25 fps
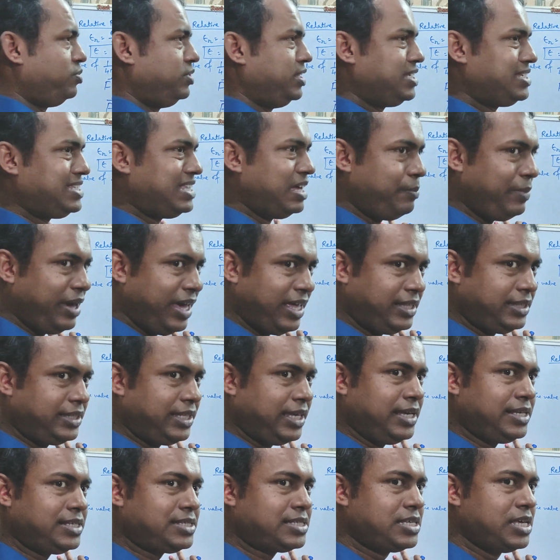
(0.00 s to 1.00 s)
This is the main
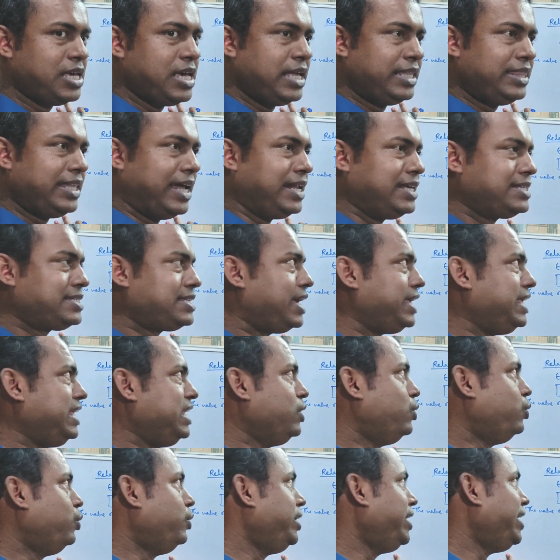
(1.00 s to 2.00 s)
things, that is the
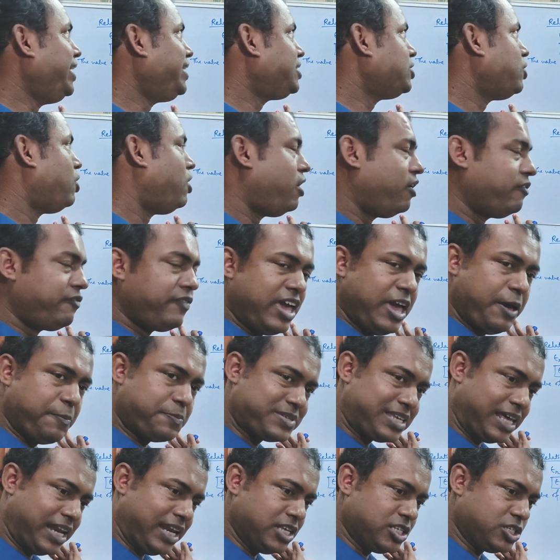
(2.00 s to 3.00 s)
unit of
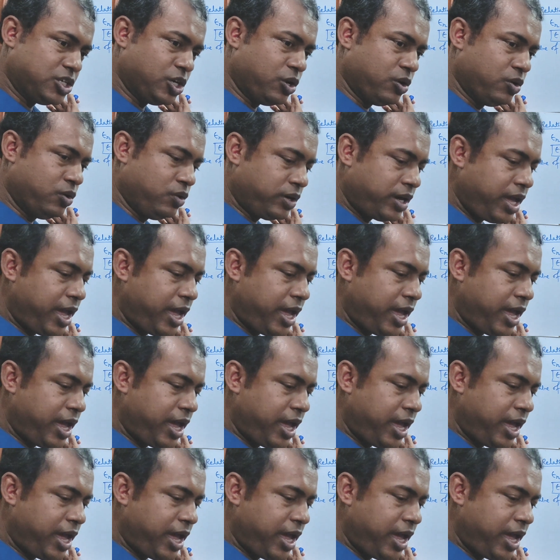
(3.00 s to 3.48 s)
epsilon 0.